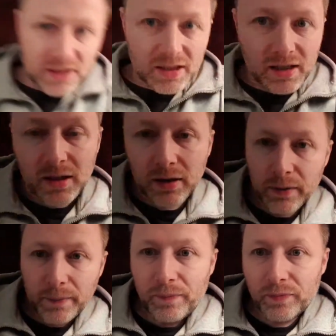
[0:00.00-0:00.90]
see it here.
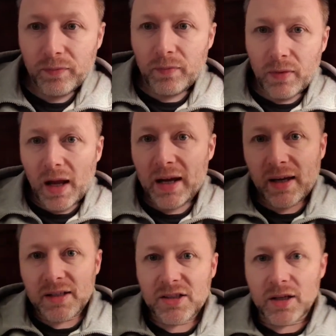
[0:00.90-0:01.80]
I
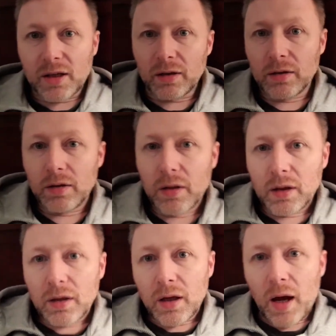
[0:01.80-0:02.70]
can't see it here.
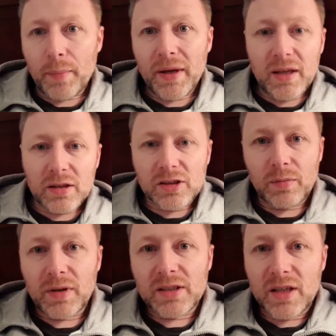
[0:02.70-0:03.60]
I might hear
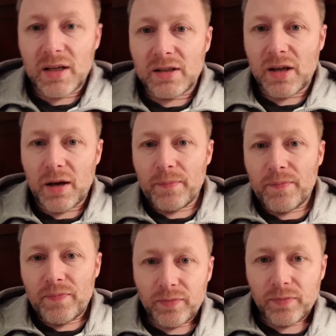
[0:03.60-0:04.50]
something that says, I